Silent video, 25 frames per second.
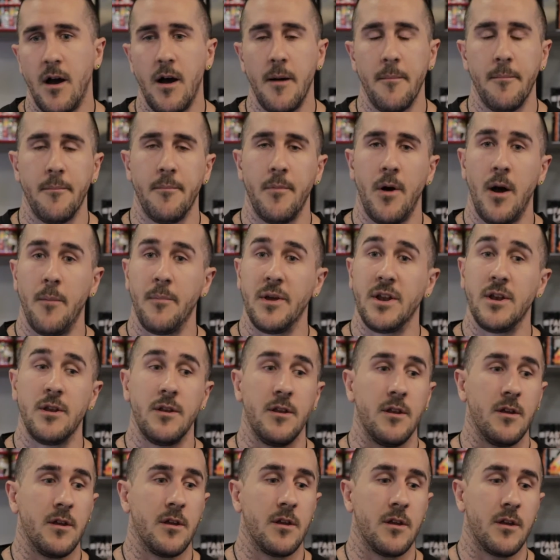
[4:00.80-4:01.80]
I mean,
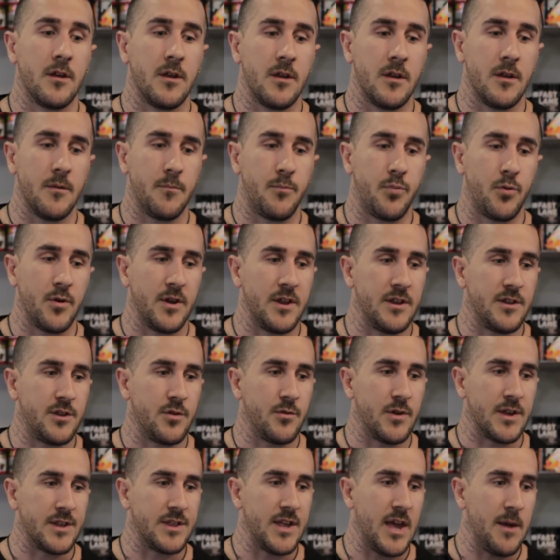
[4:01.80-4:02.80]
put
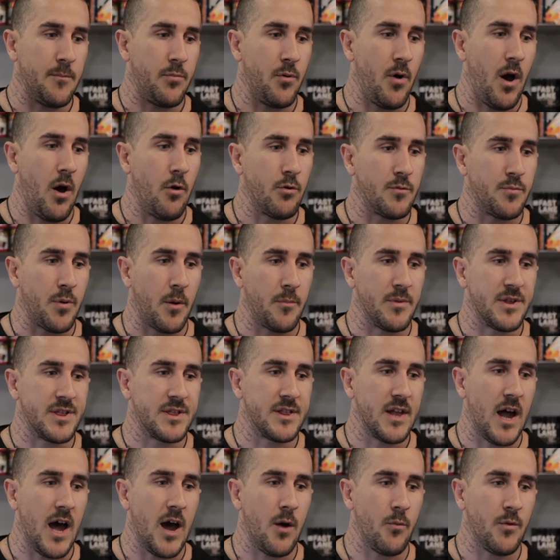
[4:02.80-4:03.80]
into example, I would probably
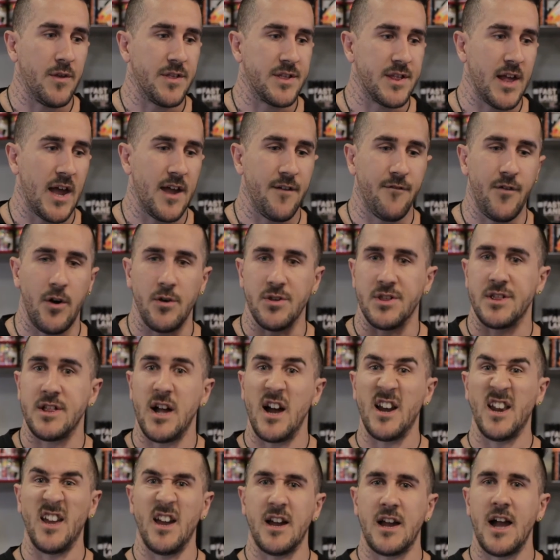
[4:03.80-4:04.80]
start with, say if I was
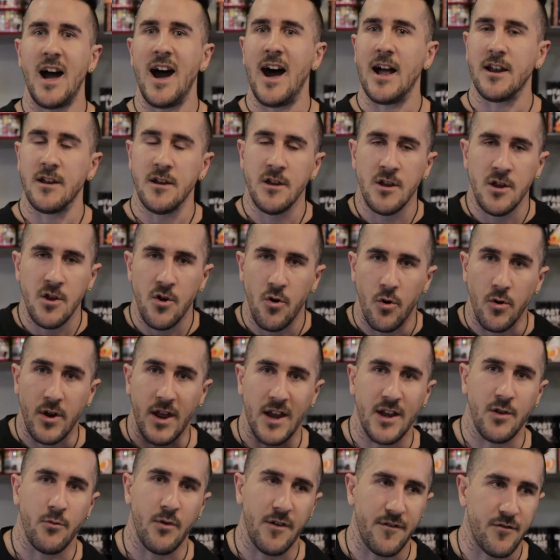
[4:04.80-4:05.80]
starting a cut or
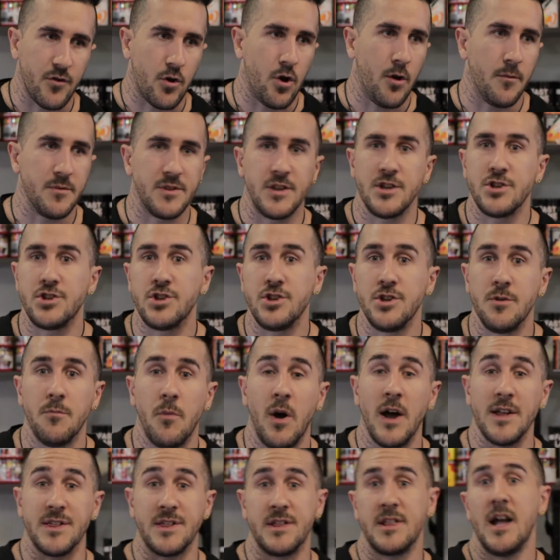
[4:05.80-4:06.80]
getting ready for competition, you
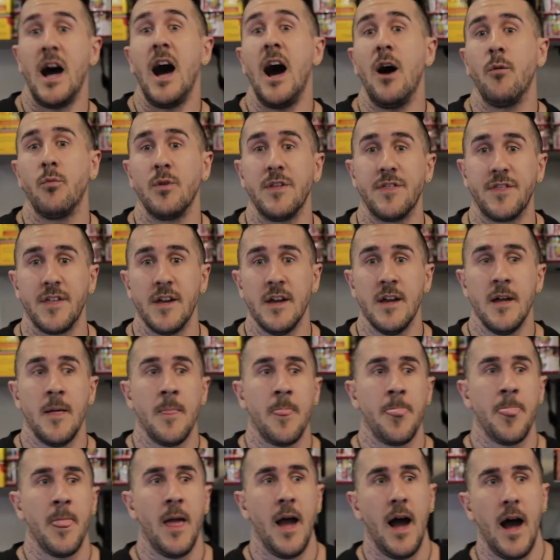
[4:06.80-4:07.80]
might start with
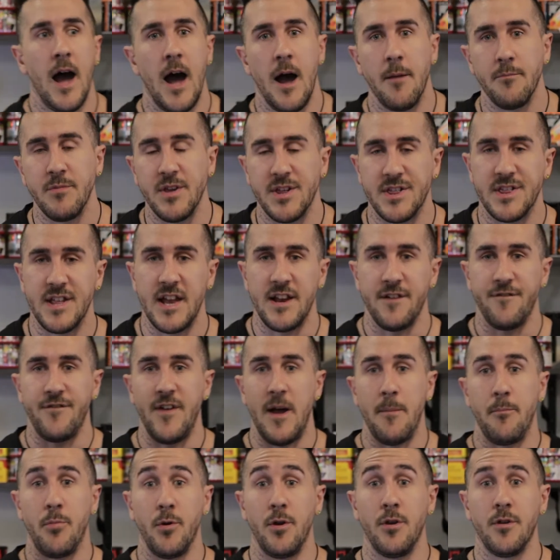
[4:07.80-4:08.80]
your standard
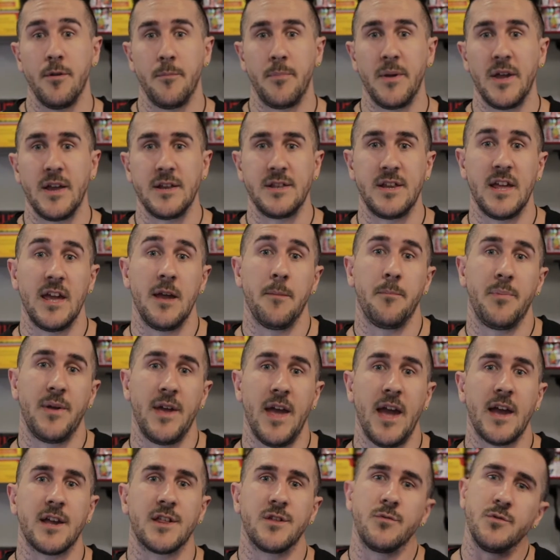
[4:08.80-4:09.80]
fat burner being
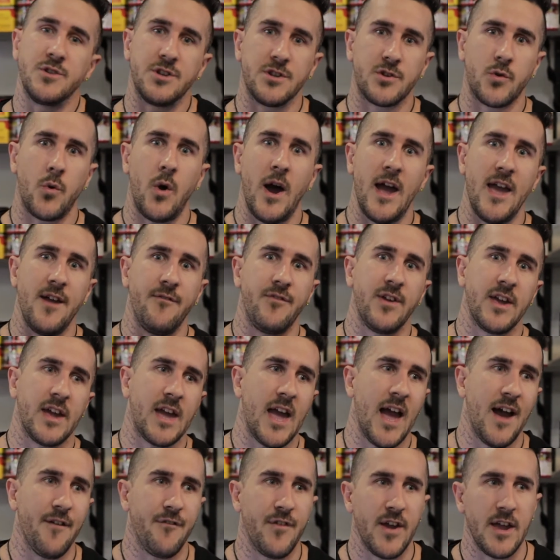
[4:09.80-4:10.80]
DMPX, which is quite heavy in
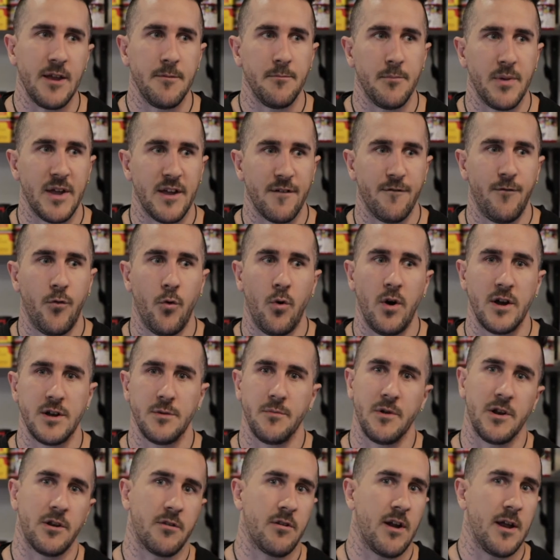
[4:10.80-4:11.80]
caffeine, being 400
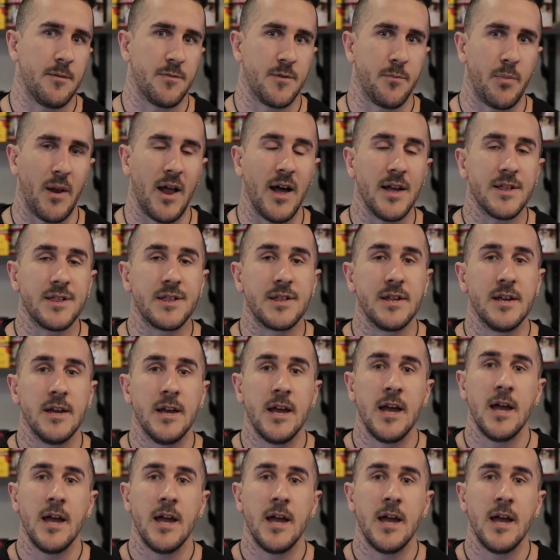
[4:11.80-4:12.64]
milligrams plus,